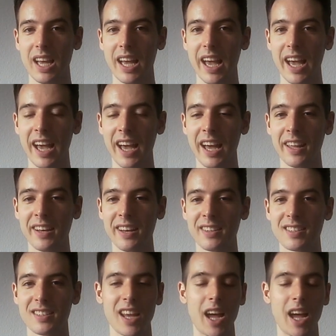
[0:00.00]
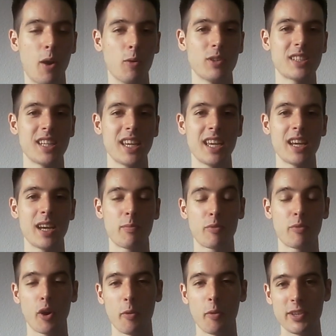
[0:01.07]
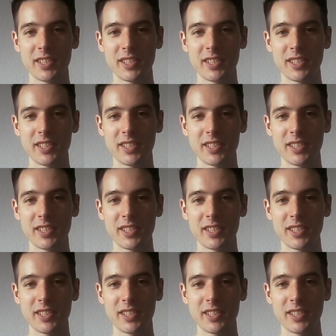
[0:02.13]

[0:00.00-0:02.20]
And I would say I'll probably